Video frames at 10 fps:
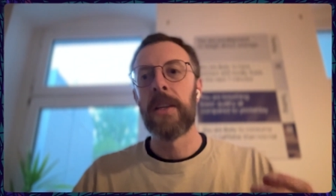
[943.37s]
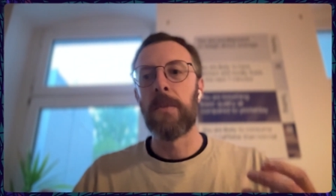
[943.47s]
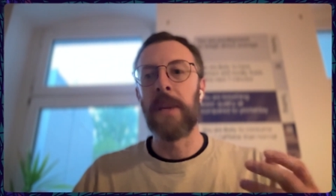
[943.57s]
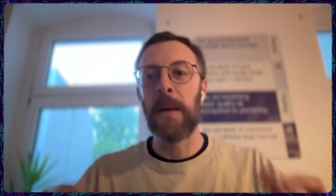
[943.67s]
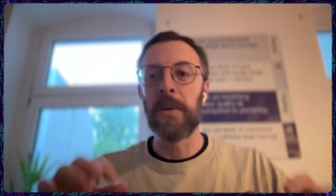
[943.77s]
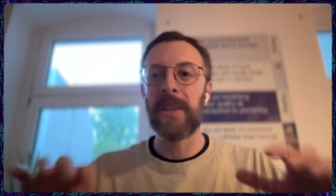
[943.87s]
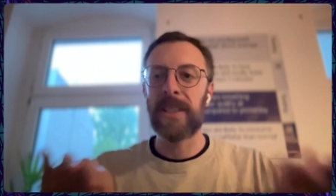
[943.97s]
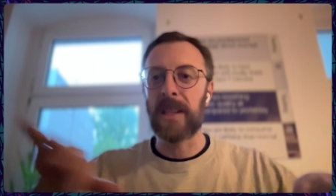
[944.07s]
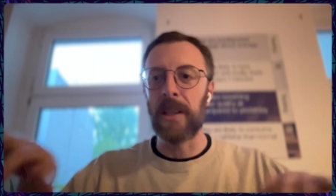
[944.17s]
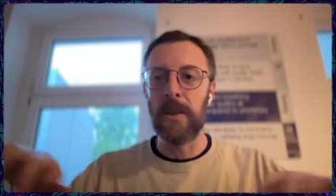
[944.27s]
to be able to
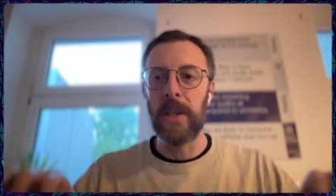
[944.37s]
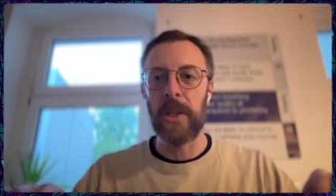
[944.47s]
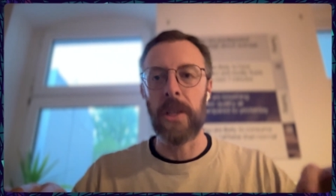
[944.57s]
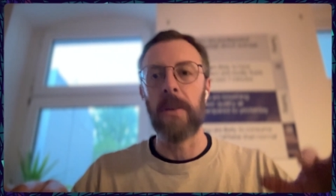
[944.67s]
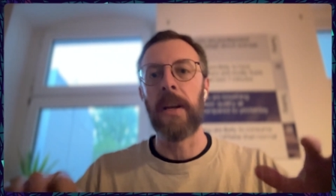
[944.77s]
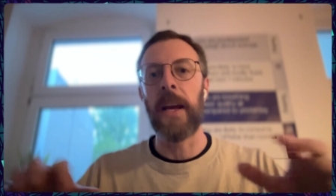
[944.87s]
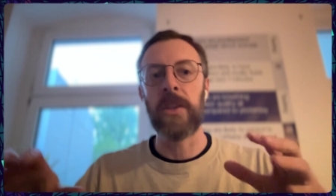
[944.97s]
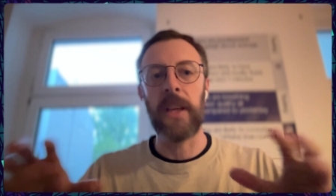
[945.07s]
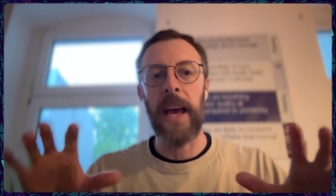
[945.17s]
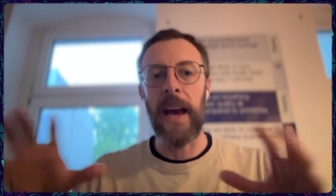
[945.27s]
exclude each other and
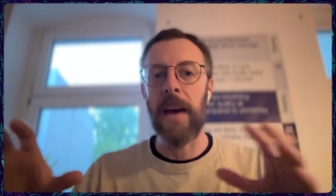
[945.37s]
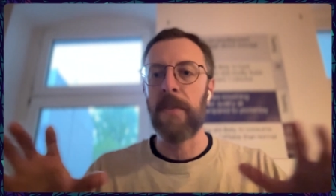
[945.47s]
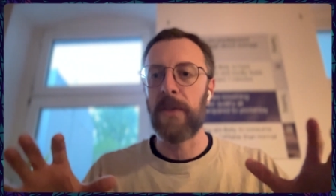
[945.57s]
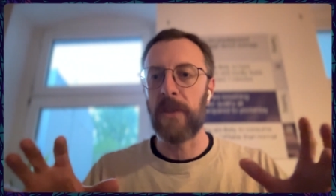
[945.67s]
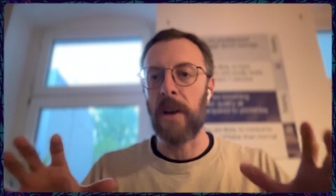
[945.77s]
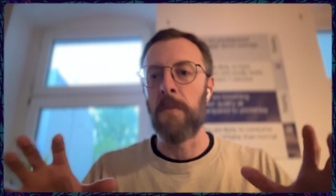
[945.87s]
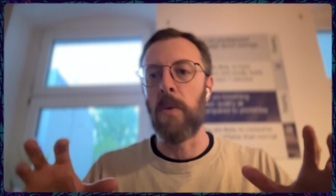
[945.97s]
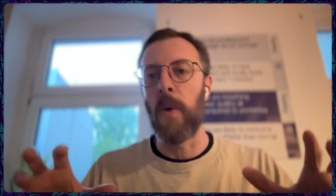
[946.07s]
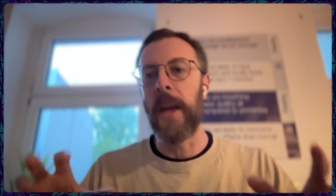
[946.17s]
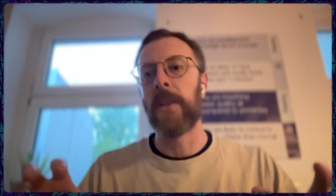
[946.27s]
actually have
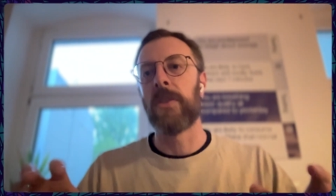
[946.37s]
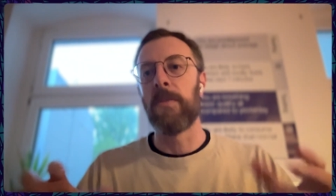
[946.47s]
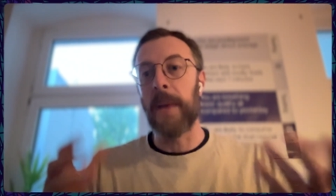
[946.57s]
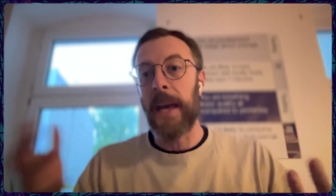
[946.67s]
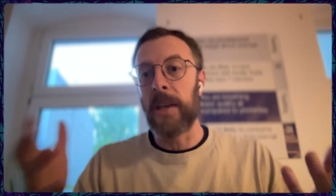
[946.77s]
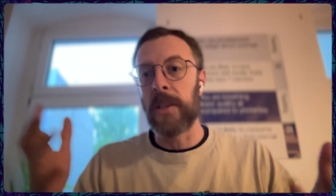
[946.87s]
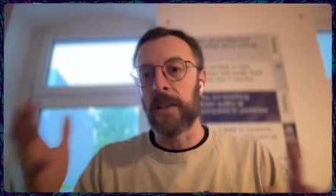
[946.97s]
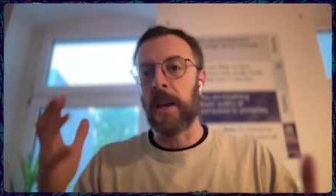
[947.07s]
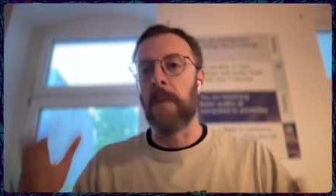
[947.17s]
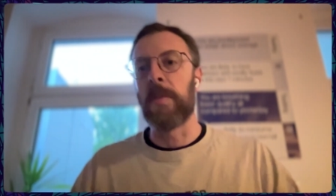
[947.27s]
some way to manage
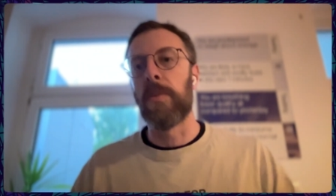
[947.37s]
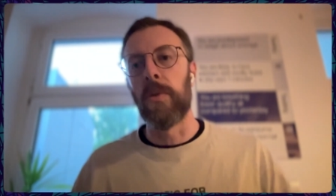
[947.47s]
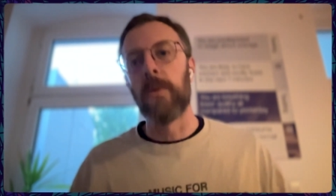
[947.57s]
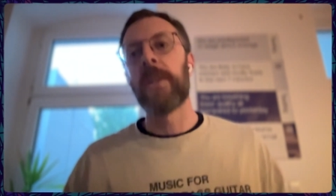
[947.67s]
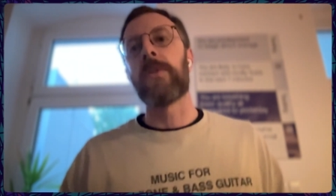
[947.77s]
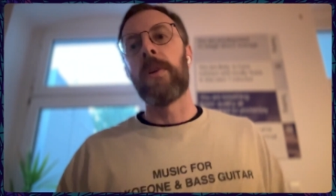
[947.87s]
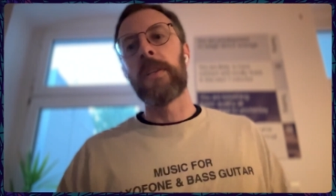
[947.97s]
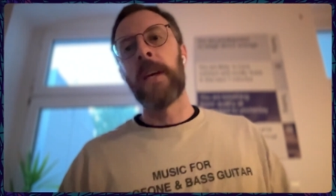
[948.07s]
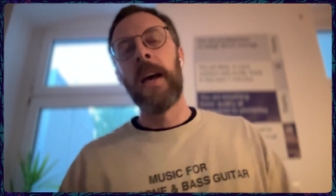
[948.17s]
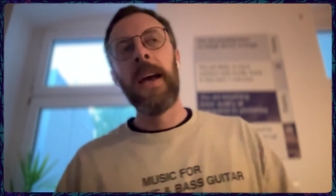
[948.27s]
this common pool
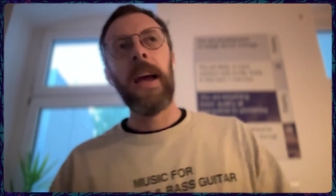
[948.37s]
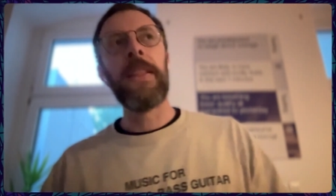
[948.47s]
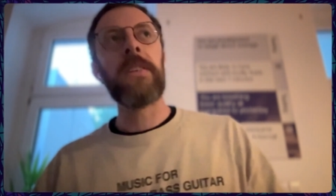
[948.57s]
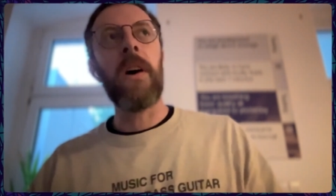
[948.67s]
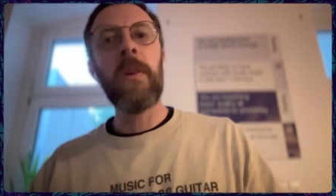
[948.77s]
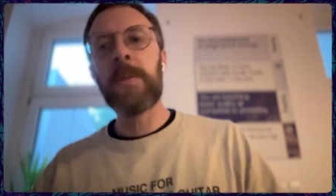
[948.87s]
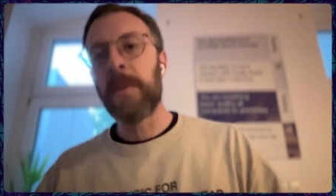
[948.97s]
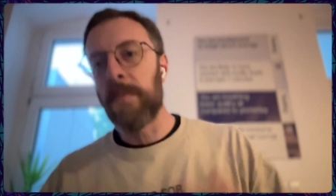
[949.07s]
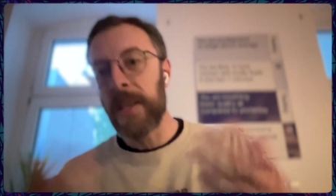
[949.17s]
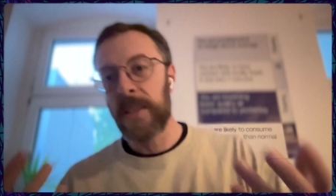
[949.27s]
resource. And that's always
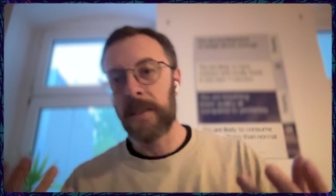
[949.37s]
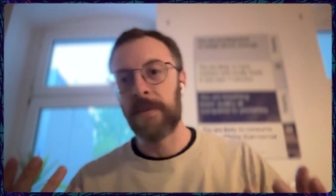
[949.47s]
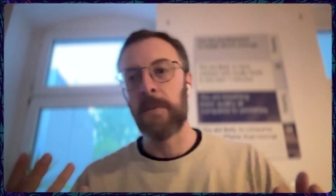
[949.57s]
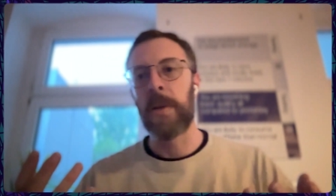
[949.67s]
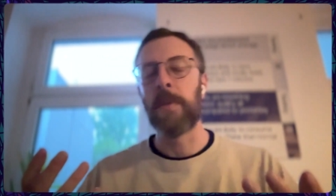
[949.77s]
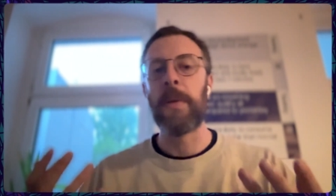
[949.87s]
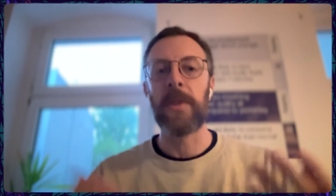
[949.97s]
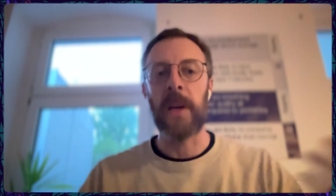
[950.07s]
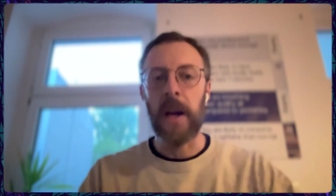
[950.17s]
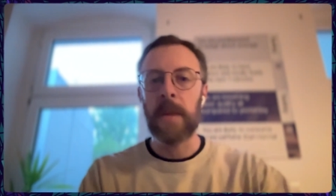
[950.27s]
been missing for me when
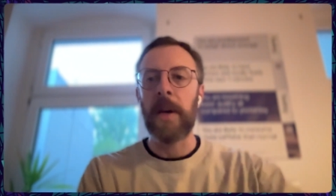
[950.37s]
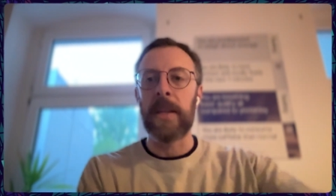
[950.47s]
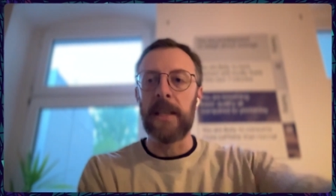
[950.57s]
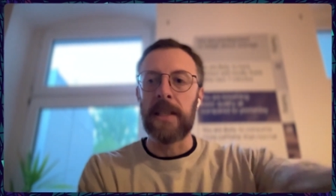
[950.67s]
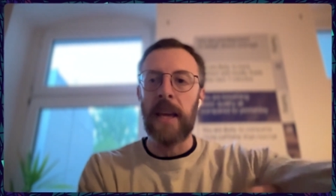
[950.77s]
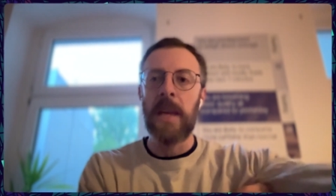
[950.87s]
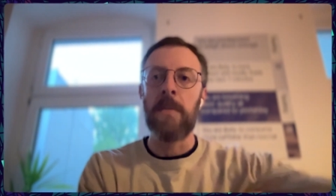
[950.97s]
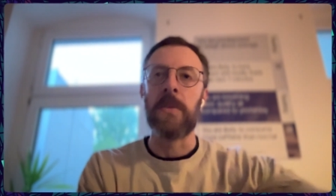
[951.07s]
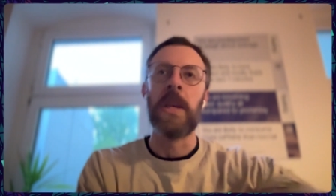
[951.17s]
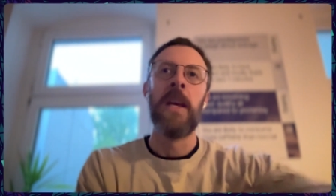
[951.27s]
people talk about these
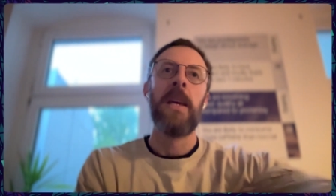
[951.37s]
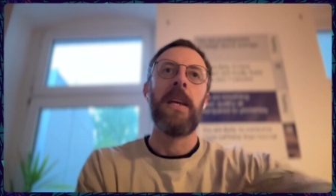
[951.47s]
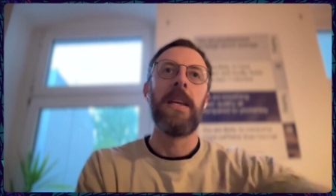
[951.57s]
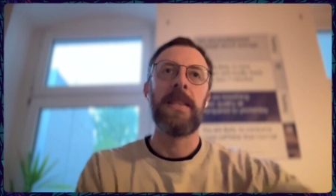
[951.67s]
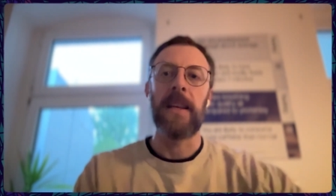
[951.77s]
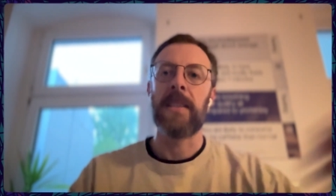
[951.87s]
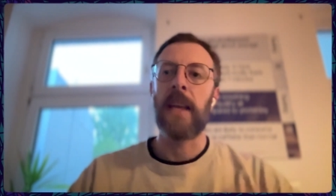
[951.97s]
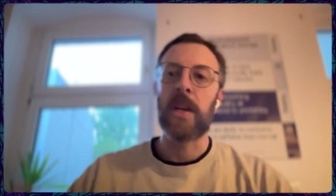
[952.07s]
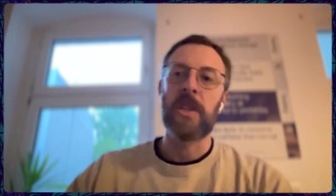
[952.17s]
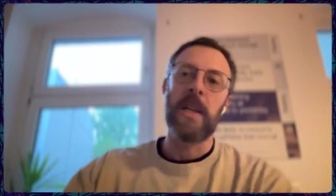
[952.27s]
games, is that
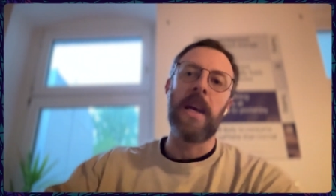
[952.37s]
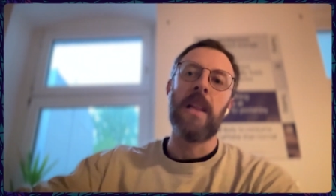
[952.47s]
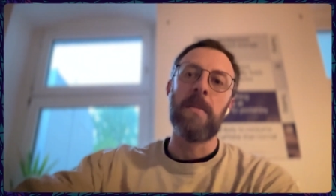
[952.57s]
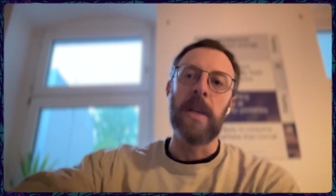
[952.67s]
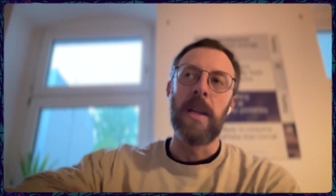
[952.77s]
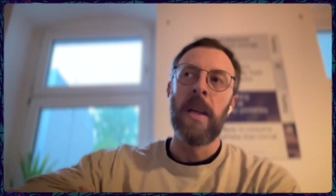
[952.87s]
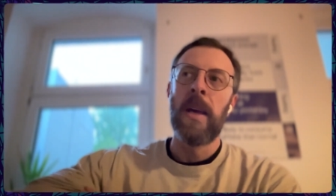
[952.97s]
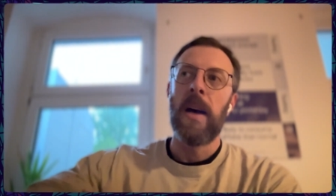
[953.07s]
sanctioning element.